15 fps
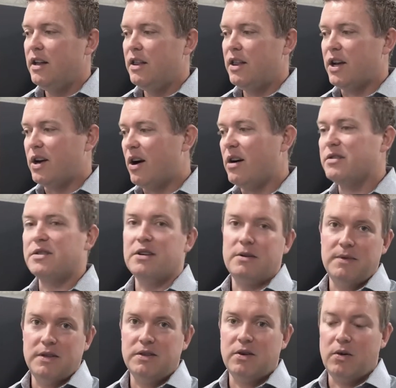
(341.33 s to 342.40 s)
the car is going to
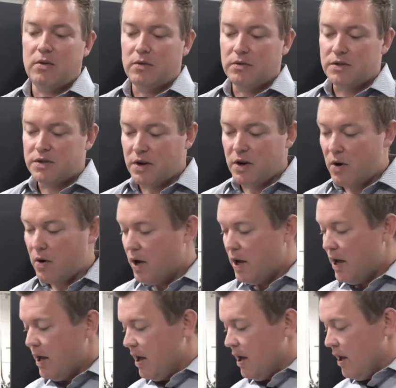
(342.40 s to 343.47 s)
be totaled. So
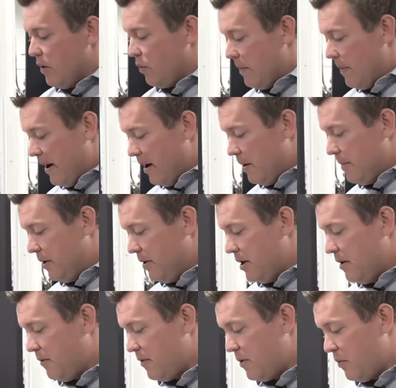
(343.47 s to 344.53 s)

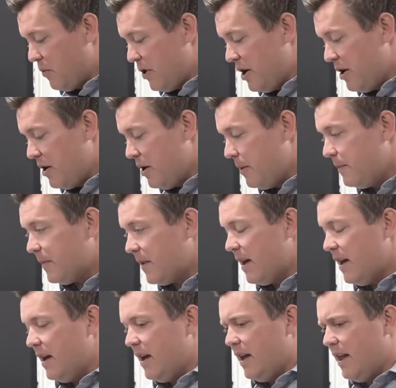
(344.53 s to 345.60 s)
repairability for the rear,
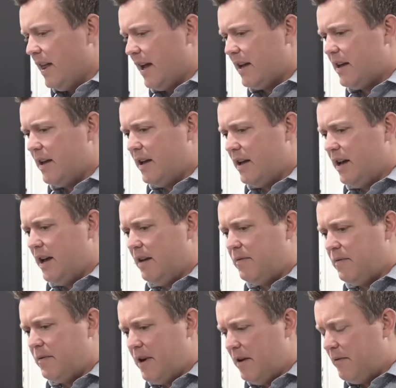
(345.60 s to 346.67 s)
like if
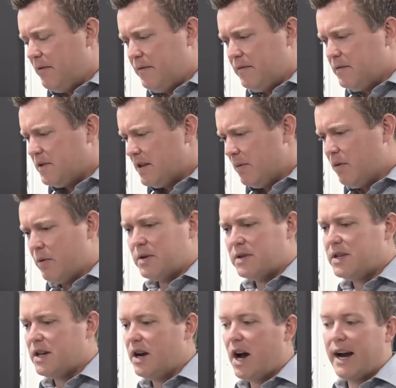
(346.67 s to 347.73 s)
someone were to
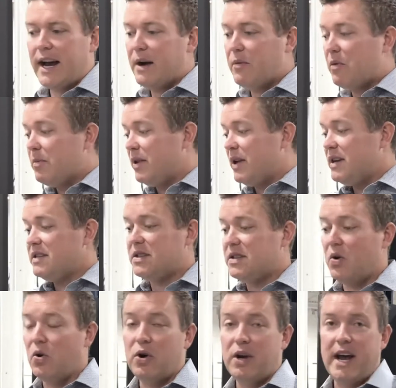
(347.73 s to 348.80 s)
say, oh, I got to replace the
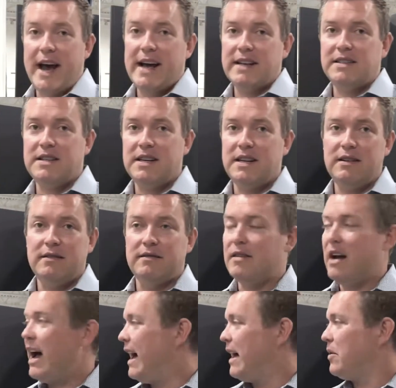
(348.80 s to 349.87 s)
whole casting,
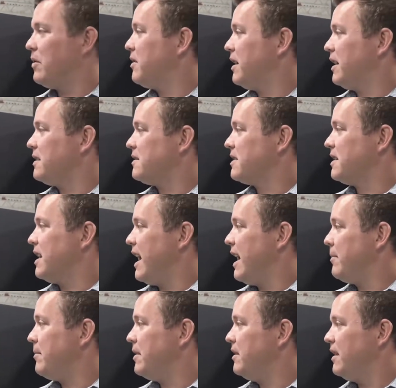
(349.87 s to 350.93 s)
I don't think it's going to
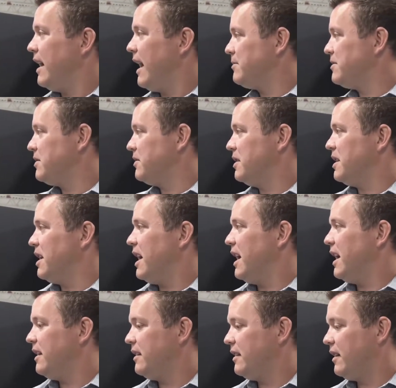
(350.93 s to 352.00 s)
happen. Absolutely
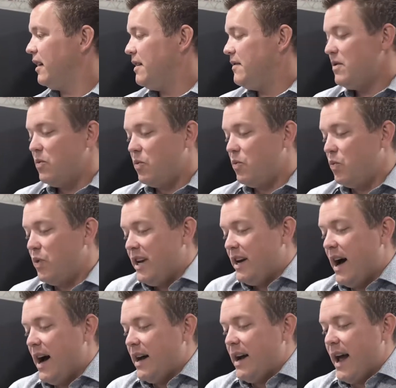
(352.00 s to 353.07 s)
not. Definitely not. We
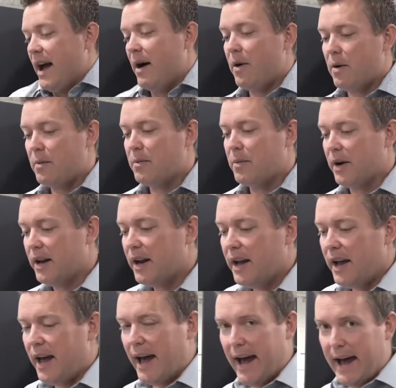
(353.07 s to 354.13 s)
got it out, but
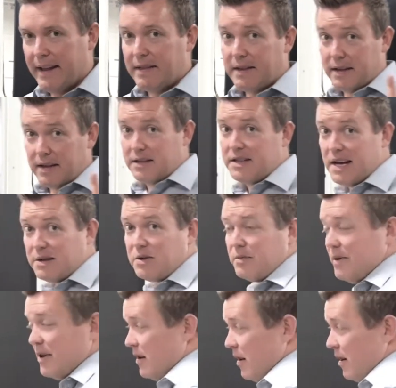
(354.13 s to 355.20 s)
at the
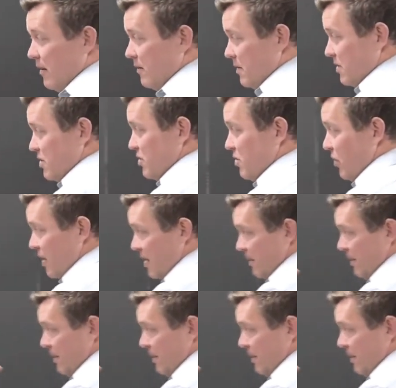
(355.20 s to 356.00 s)
detriment of destroying the